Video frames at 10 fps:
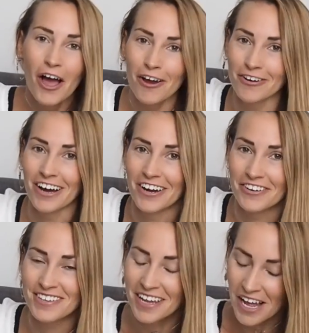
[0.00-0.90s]
Who
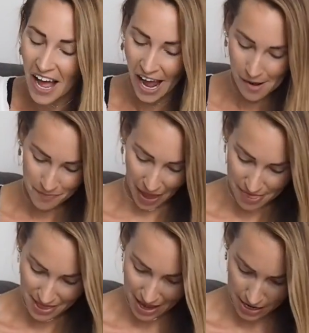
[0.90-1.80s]
knows?
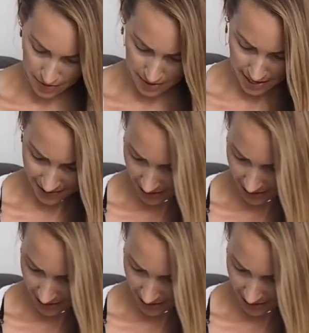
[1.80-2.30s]
And then this